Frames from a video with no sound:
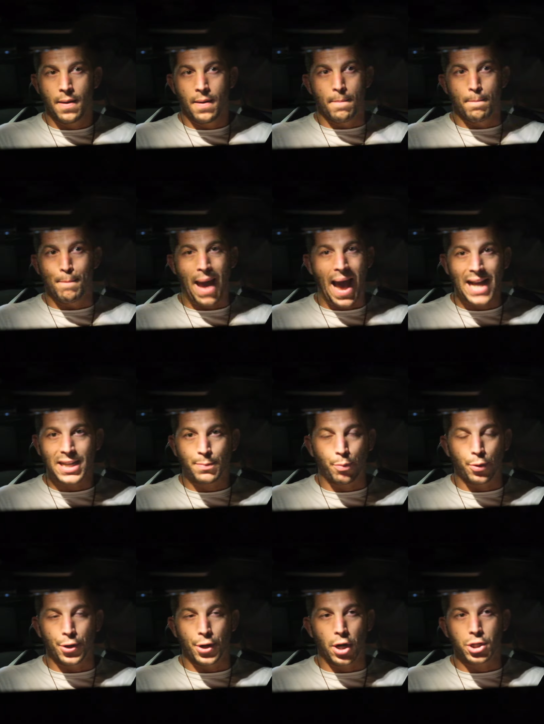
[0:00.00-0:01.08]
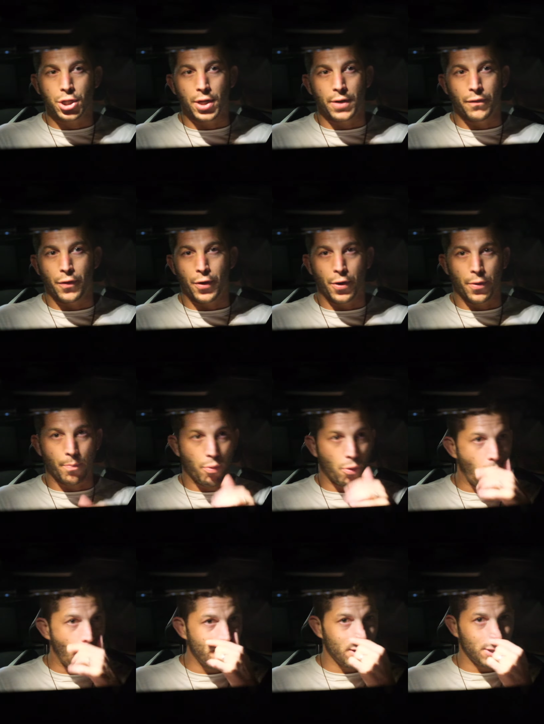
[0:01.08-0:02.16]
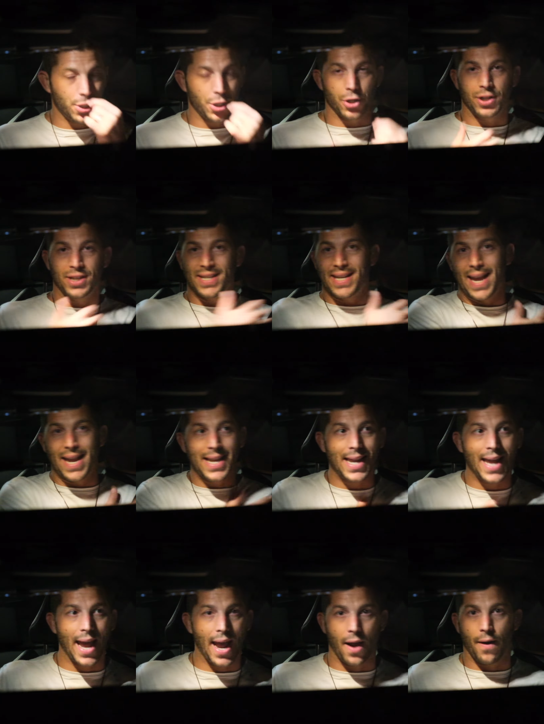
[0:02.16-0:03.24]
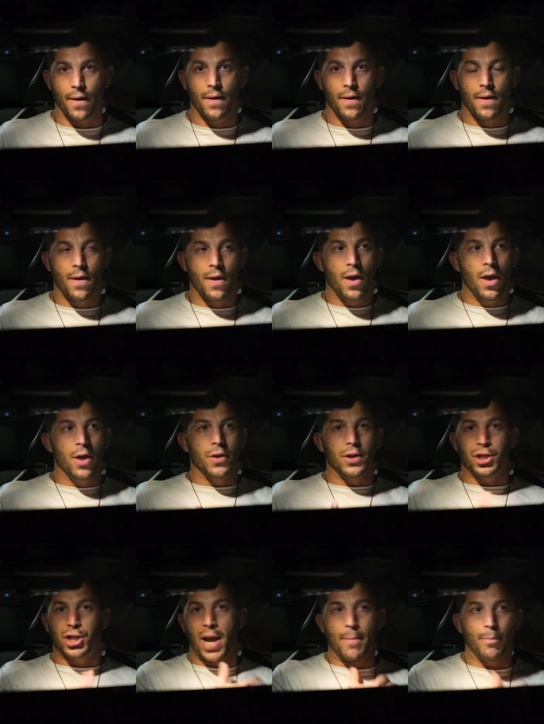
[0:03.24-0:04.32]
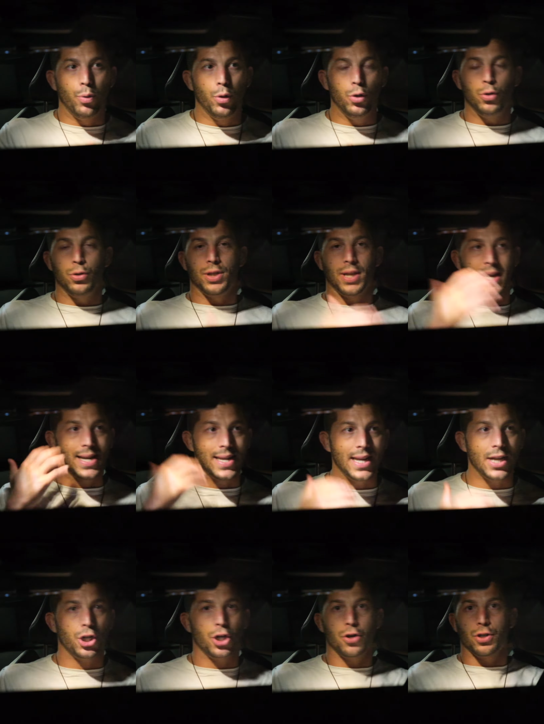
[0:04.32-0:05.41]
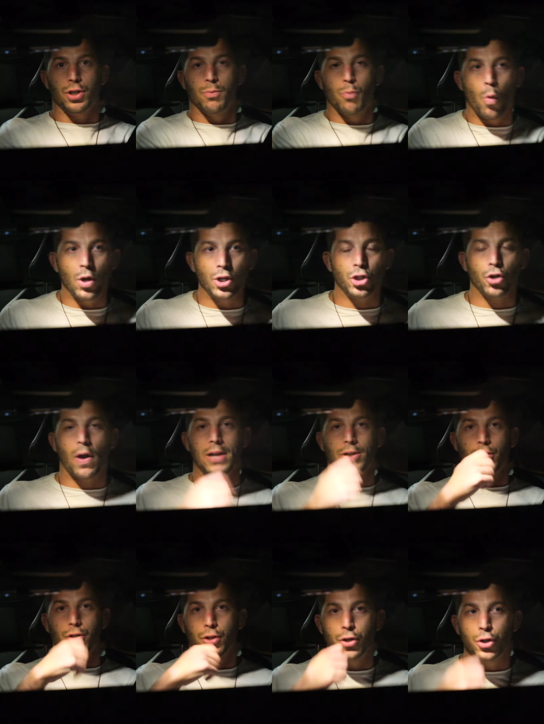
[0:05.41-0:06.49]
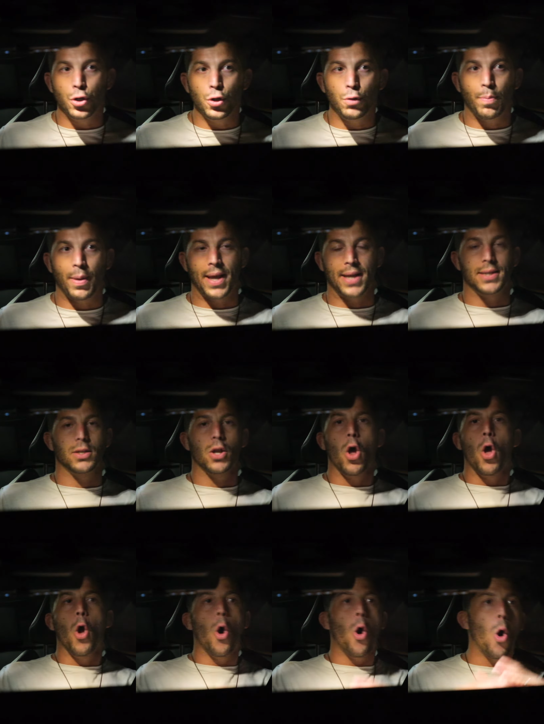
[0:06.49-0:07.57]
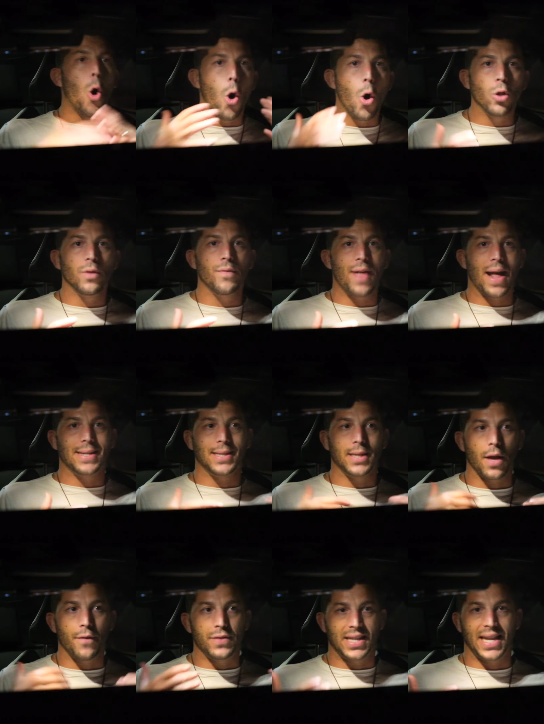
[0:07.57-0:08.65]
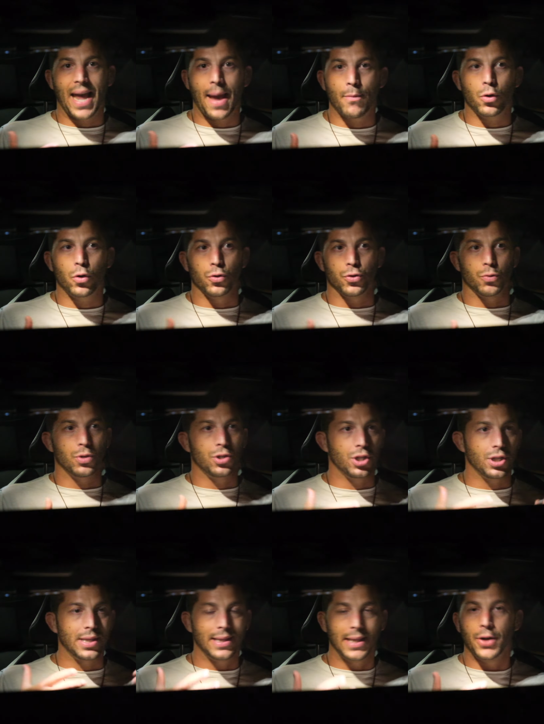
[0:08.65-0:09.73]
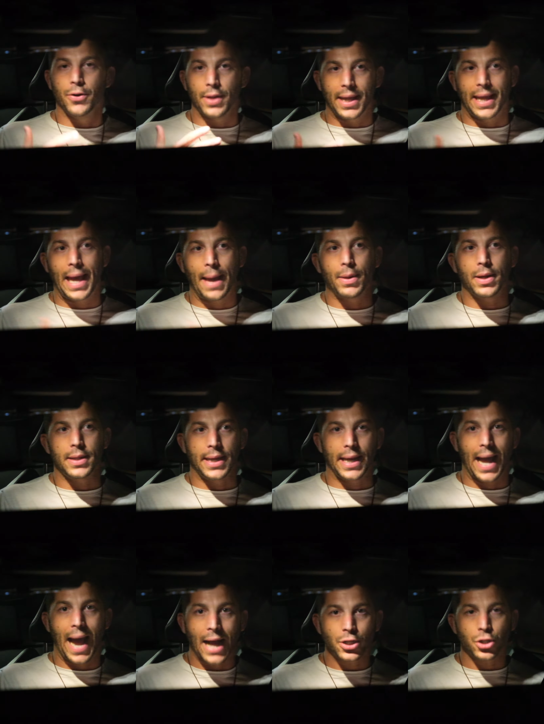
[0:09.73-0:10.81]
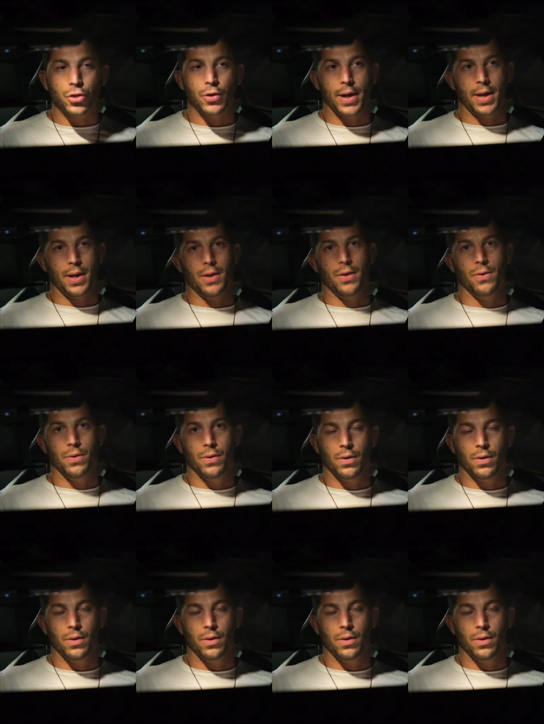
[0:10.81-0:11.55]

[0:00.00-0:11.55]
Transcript: mass production for your products, your skincare, the shampoos, the conditioners, the moisturizers, the toothpaste. All of that stuff is chemicals, which is literally chemically castrating you.